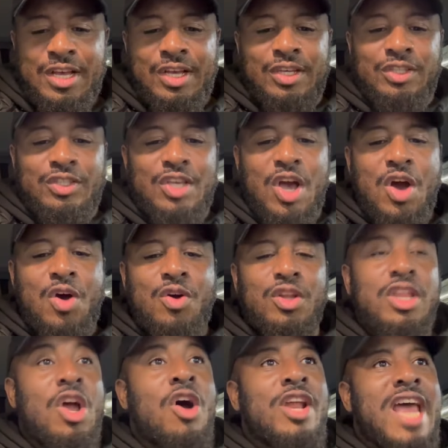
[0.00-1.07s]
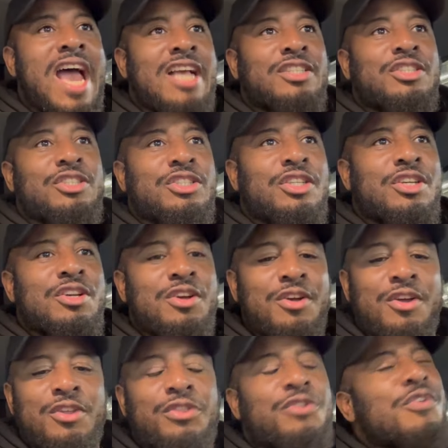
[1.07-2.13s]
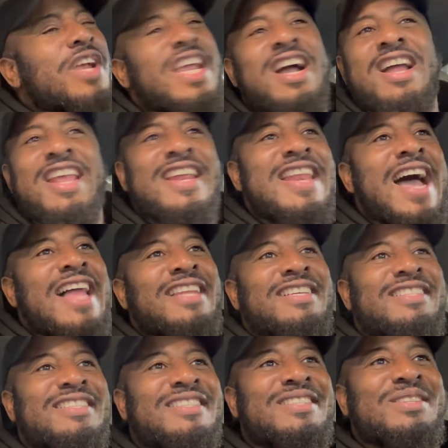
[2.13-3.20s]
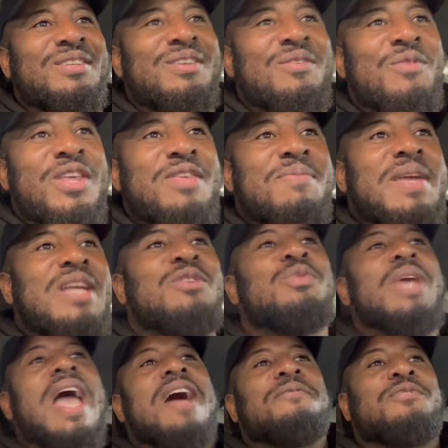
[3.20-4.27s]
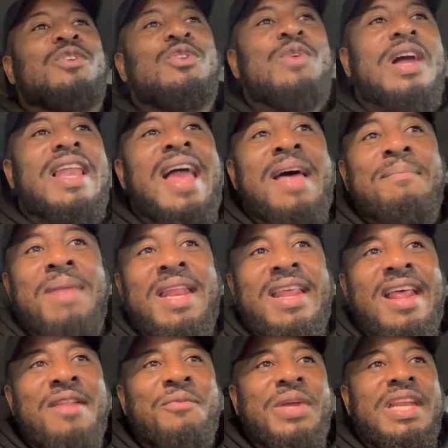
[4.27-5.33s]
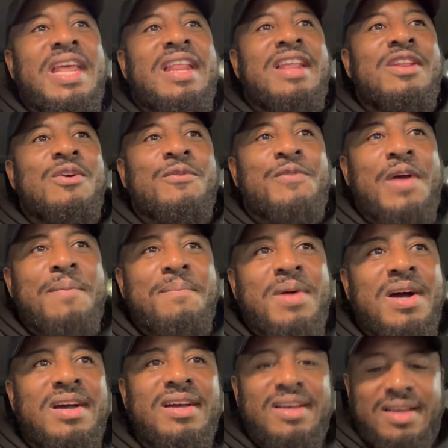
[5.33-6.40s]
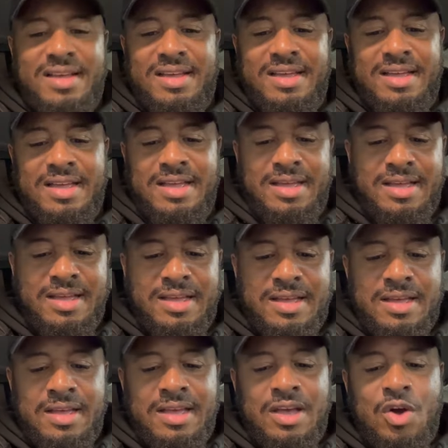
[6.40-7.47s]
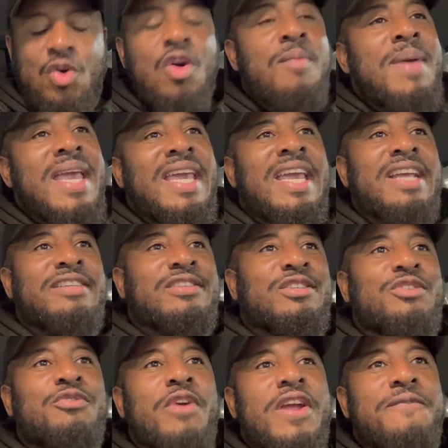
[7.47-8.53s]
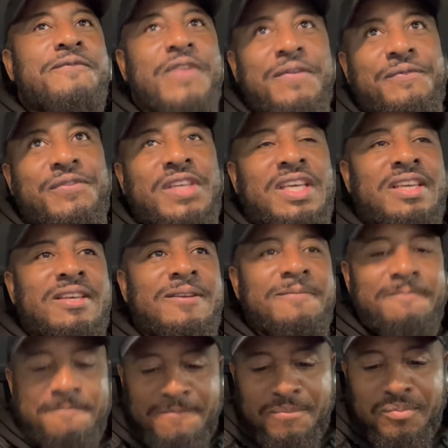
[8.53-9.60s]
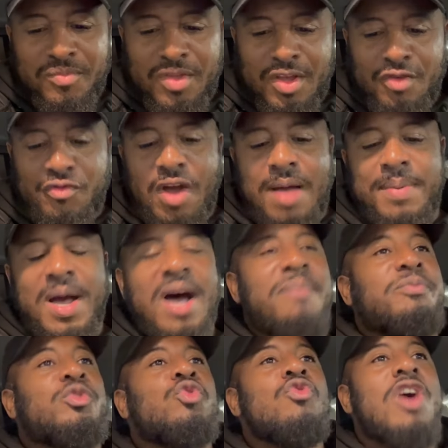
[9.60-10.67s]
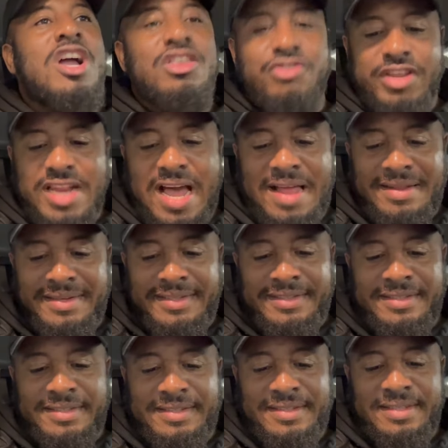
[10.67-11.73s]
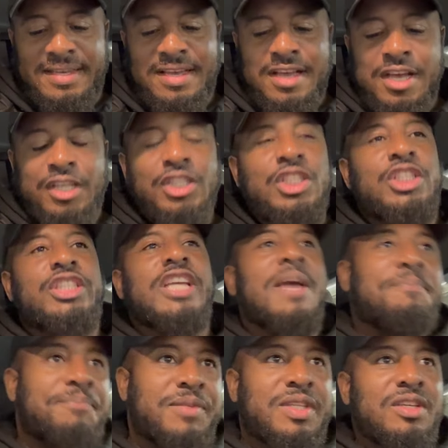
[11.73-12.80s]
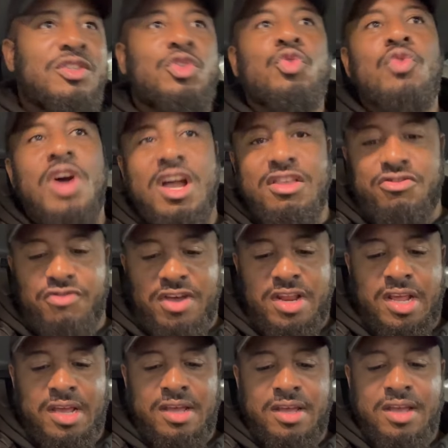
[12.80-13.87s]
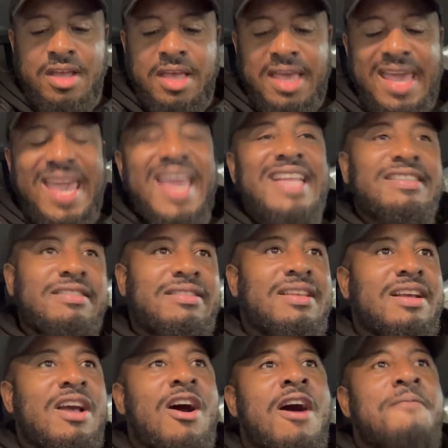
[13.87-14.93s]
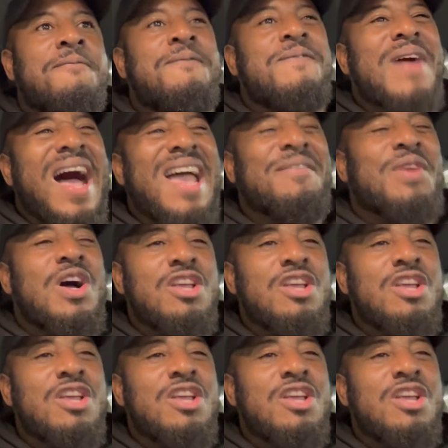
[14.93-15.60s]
So DoorDash, $300, which means we have to do a lot better than we did in November. Uber Eats, $350. Grubhub, $200. Shipt, $200. Instacart, $500.